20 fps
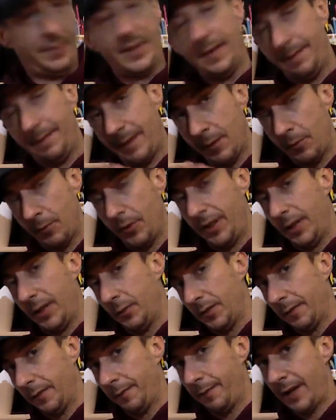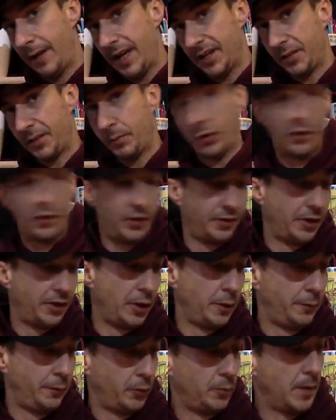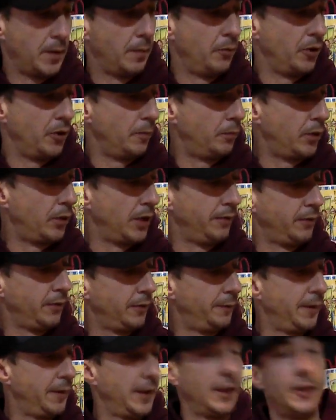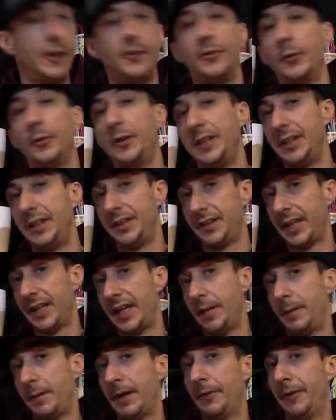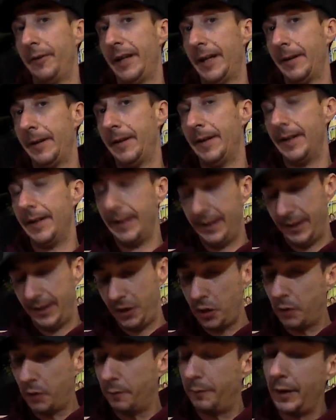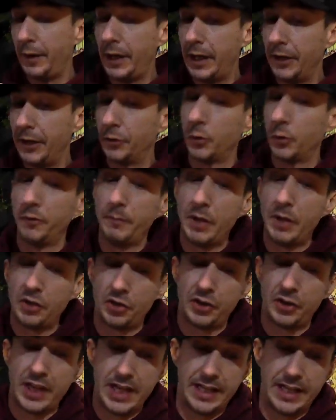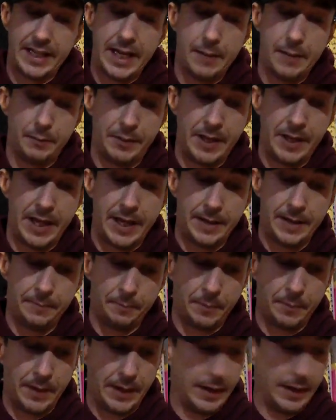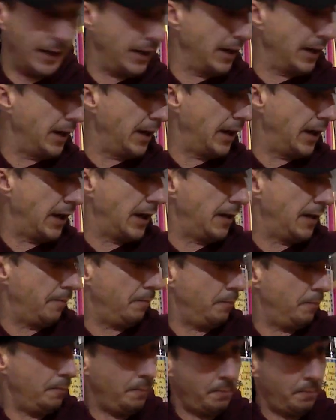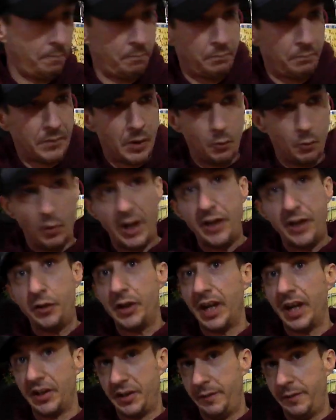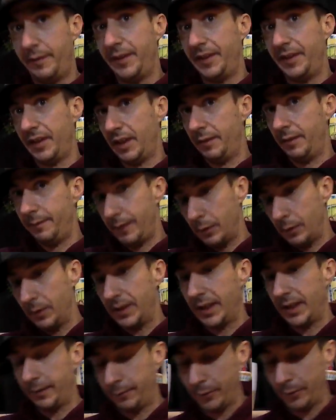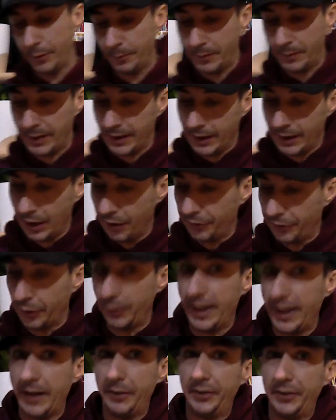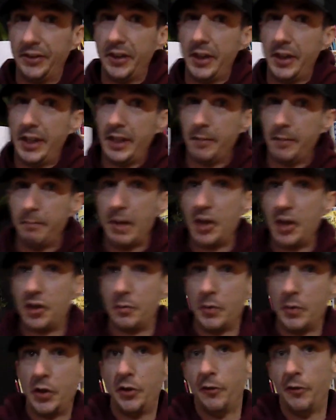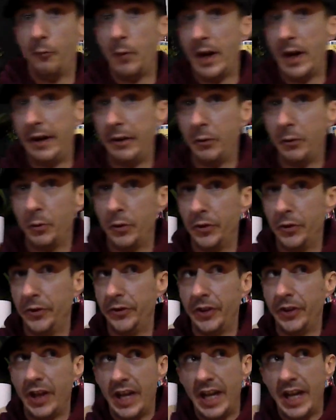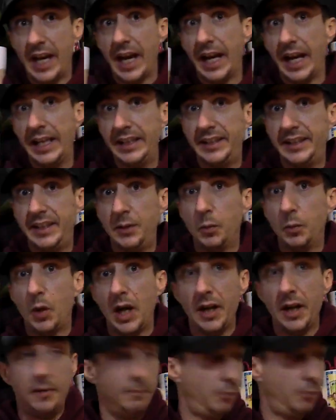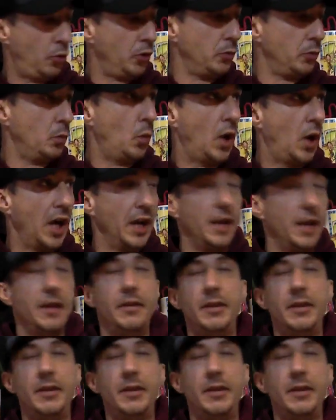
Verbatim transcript: They felt like there was a flat spot. I don't know if you remember in a previous video, so I did say about that you could feel it. So I've measured that gap there, where you could actually physically feel it different. So that was the measurement of where it was 81.1.